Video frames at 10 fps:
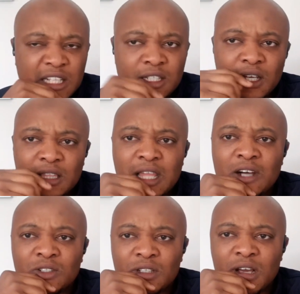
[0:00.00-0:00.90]
about, I think,
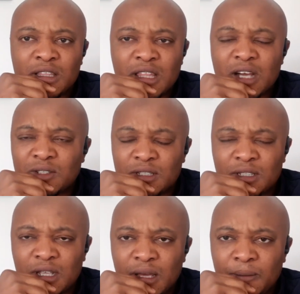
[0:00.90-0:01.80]
a
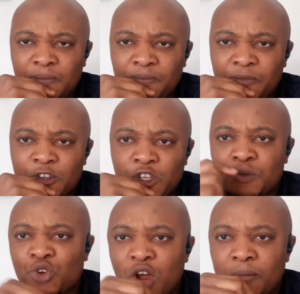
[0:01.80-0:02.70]
thousand
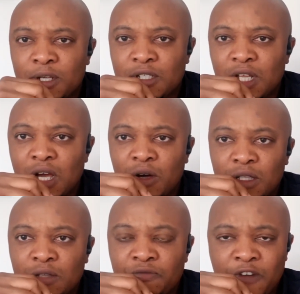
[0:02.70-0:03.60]
subscribers
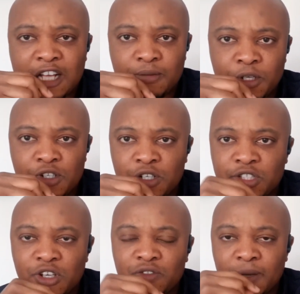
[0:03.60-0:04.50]
now, and vast
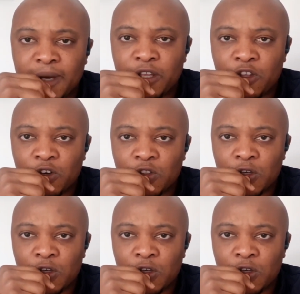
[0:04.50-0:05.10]
majority of them are